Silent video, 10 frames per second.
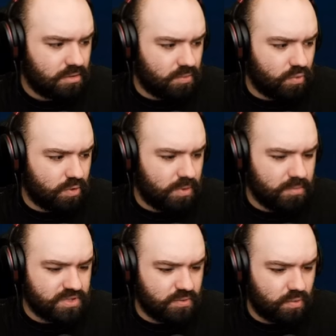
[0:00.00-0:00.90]
The water
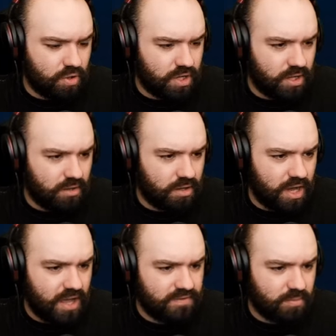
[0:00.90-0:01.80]
pump isn't working. I
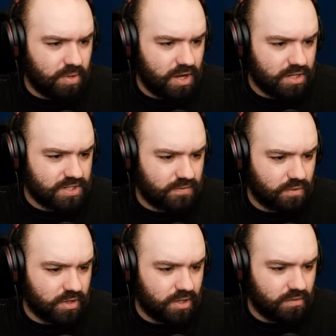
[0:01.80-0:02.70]
have the parts
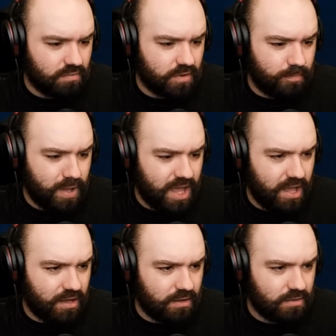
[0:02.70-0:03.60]
for it.
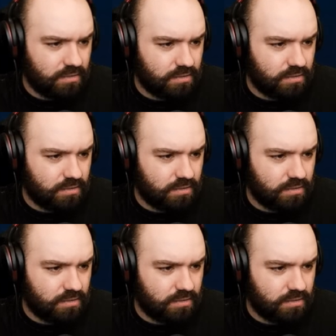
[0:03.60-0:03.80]
Repair